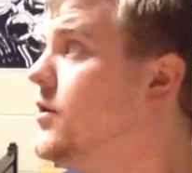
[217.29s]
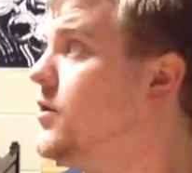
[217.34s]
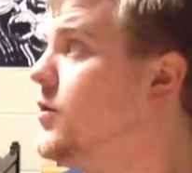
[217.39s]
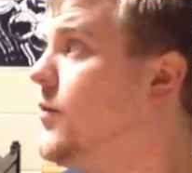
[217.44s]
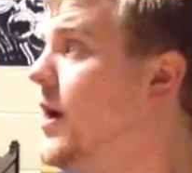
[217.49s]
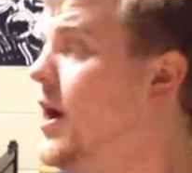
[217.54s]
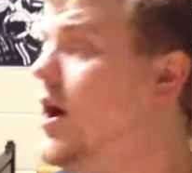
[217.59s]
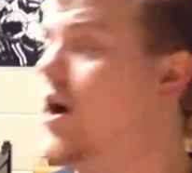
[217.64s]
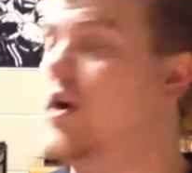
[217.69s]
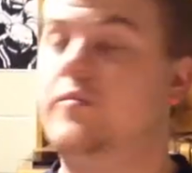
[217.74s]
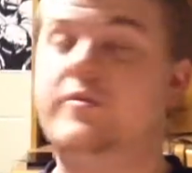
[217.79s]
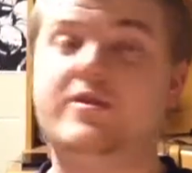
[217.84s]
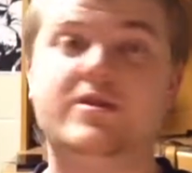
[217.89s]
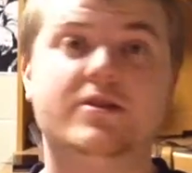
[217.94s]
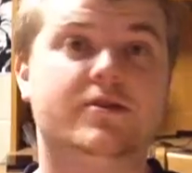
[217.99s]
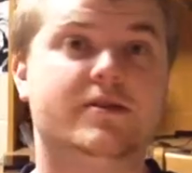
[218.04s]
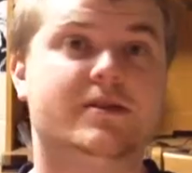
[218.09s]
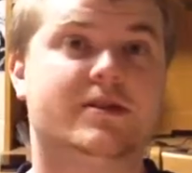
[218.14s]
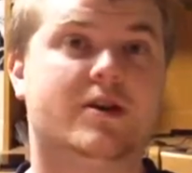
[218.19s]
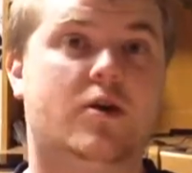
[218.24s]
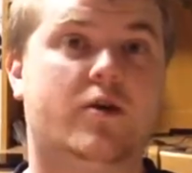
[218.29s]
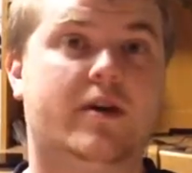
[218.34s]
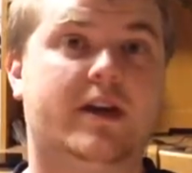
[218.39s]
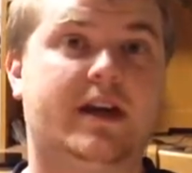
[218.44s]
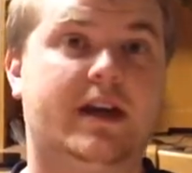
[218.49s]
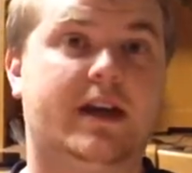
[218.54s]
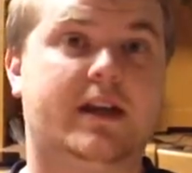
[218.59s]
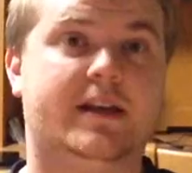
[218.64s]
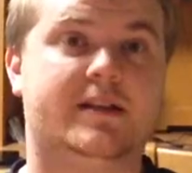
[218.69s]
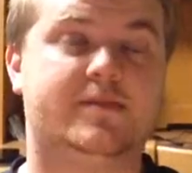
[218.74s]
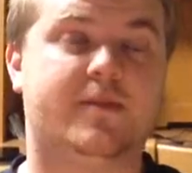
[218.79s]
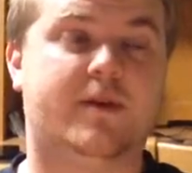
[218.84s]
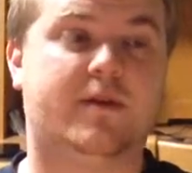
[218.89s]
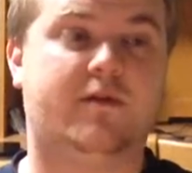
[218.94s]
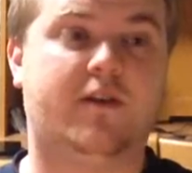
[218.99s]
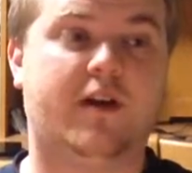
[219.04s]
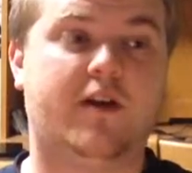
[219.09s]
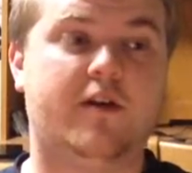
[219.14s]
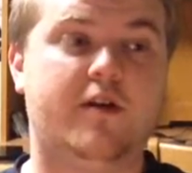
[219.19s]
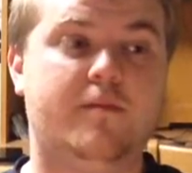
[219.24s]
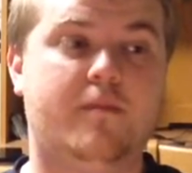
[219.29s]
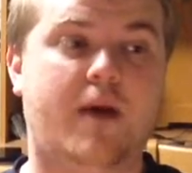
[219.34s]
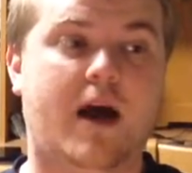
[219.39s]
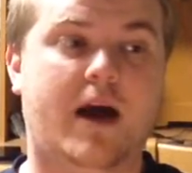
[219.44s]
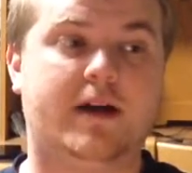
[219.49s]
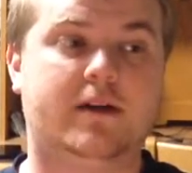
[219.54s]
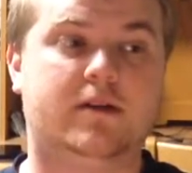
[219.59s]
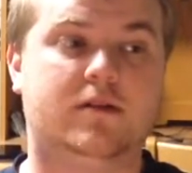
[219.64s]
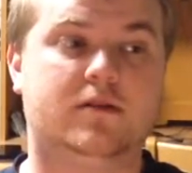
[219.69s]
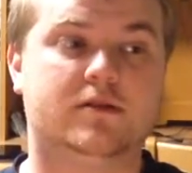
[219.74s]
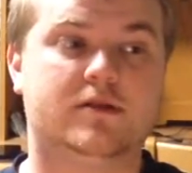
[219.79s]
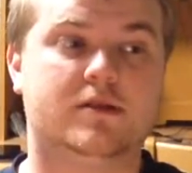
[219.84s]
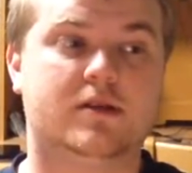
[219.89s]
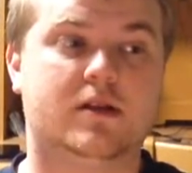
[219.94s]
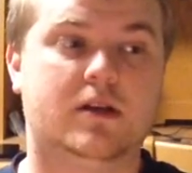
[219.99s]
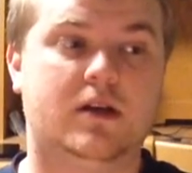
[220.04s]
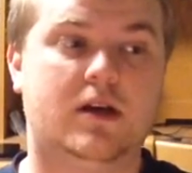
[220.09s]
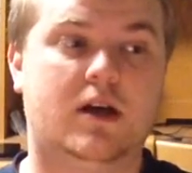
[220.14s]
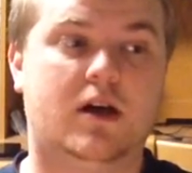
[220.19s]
The way our winter is going, it has been very mild.